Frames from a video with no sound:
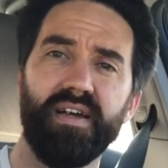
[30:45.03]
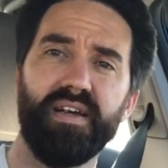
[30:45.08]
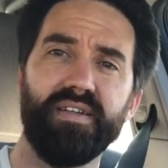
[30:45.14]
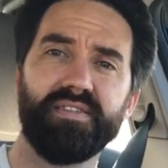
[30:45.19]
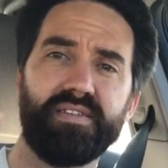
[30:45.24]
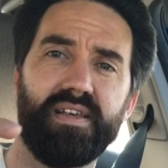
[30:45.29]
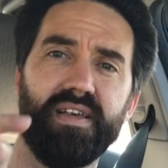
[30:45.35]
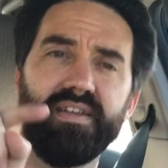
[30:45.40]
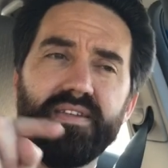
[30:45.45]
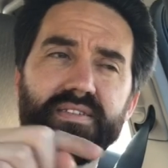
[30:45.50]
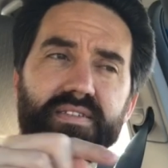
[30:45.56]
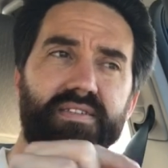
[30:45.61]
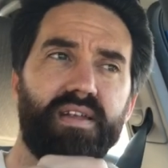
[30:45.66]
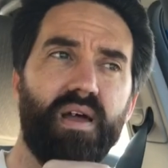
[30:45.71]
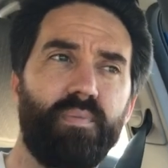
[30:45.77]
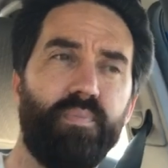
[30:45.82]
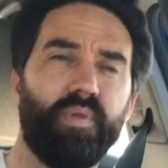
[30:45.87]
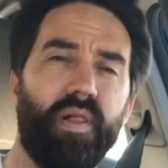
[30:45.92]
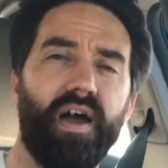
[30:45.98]
it's going to
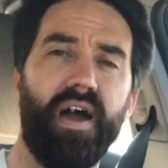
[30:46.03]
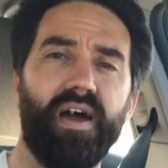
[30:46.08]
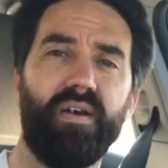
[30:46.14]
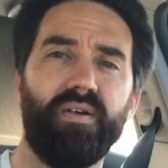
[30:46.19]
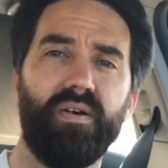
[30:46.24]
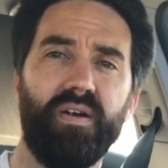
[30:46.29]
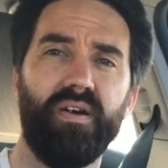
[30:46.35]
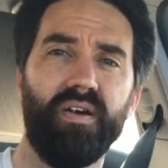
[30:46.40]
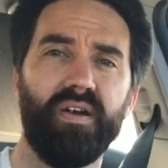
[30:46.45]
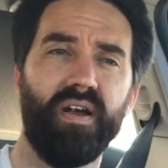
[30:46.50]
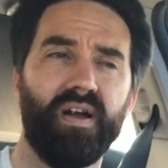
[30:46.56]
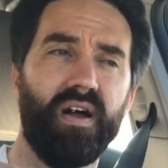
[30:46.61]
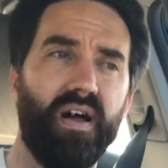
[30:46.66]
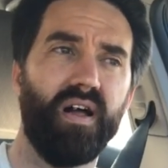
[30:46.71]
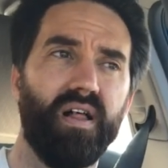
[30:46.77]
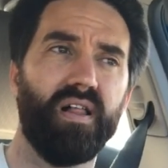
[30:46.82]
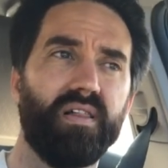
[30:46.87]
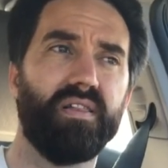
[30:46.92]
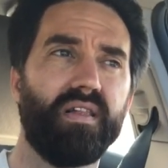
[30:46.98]
step ladder
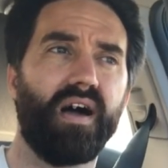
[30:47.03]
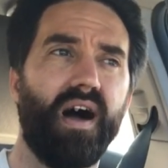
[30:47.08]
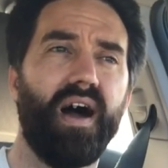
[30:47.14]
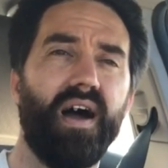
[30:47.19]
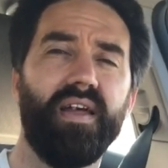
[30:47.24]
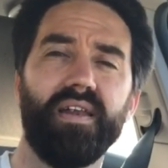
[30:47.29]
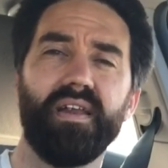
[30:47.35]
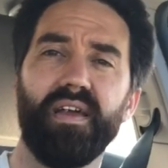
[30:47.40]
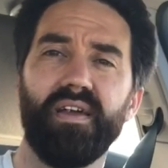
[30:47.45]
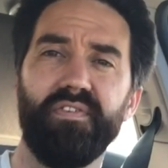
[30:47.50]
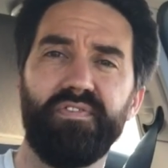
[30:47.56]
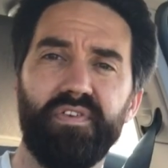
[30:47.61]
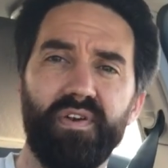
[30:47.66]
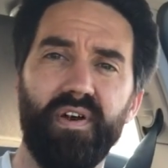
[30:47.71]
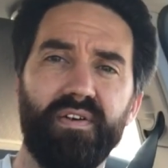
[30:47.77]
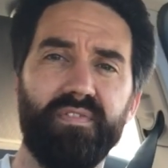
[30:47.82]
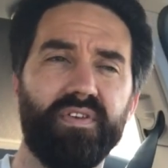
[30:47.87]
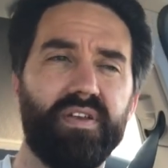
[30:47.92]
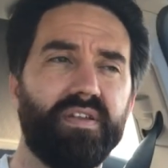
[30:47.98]
a lot if
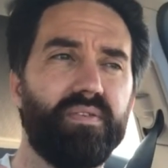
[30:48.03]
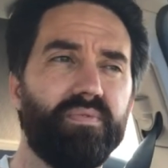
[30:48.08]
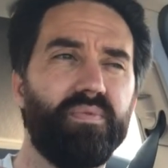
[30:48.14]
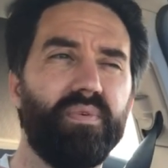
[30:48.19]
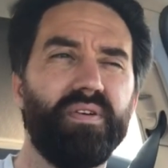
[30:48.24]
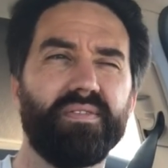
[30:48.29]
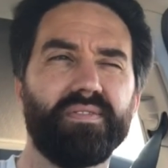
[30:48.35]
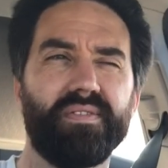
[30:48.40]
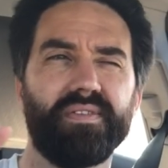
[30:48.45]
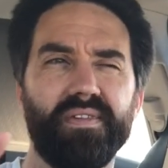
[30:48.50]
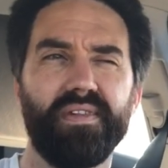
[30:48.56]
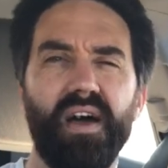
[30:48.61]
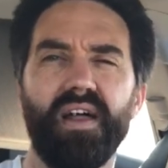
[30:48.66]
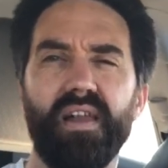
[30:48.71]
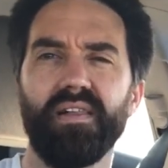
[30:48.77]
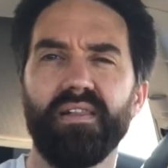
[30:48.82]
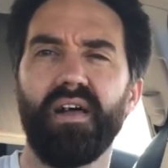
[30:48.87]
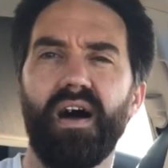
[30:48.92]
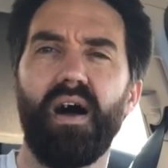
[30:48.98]
you have it, well,
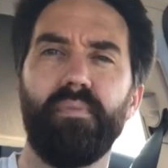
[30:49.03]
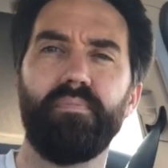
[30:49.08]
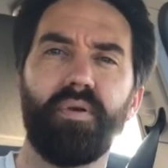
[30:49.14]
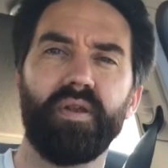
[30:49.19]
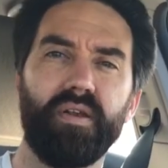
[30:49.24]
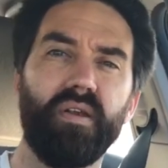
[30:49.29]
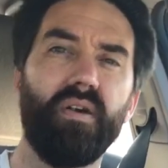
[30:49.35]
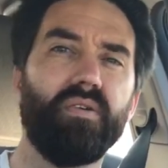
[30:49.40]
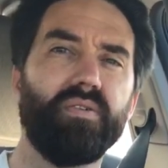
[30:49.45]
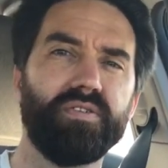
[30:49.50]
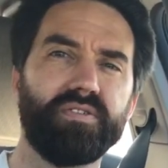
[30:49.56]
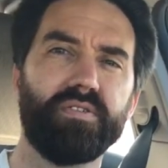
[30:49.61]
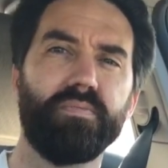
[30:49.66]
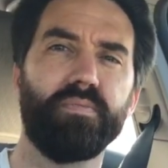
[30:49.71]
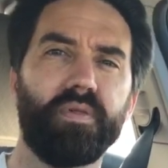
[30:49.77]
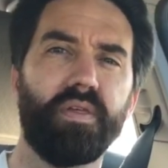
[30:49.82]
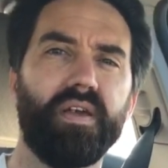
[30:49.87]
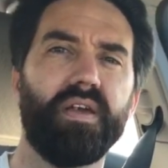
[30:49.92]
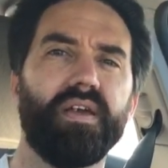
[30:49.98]
not a lot, but
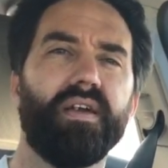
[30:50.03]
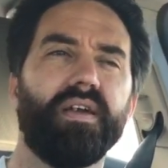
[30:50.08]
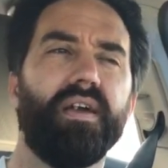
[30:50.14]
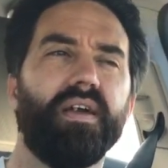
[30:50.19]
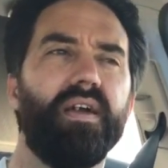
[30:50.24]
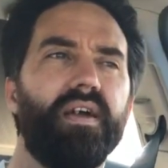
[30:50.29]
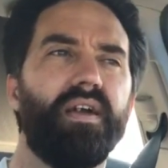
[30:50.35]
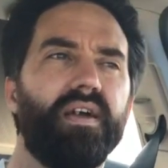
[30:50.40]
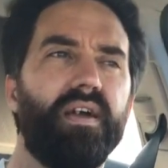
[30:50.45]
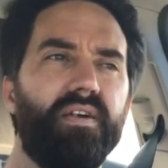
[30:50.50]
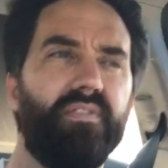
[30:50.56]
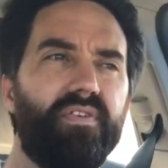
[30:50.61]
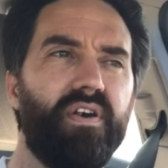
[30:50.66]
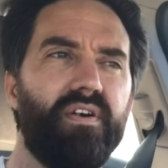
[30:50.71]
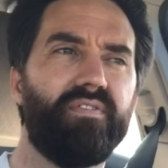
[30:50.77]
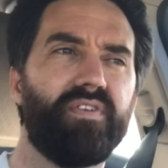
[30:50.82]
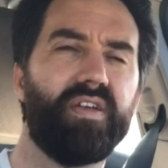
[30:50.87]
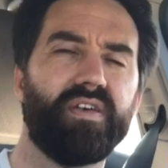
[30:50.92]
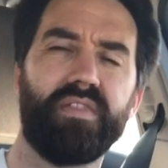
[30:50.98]
noticeably if
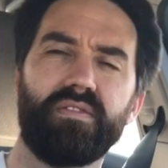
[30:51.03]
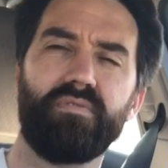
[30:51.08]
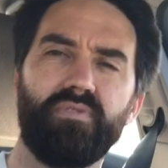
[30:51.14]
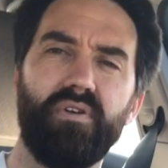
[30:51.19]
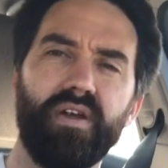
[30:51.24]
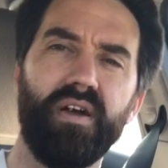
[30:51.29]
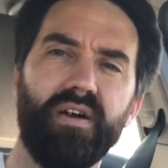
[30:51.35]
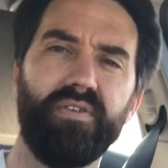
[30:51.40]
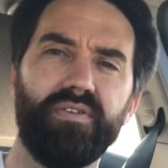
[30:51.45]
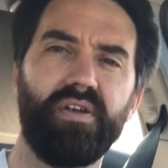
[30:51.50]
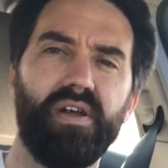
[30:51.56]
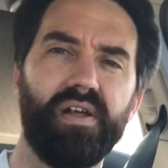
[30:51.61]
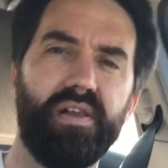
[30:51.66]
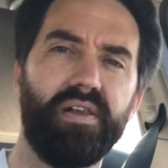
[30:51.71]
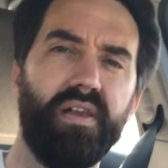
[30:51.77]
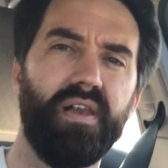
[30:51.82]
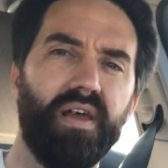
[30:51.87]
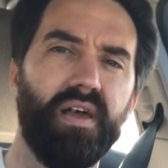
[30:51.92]
you have it at 300,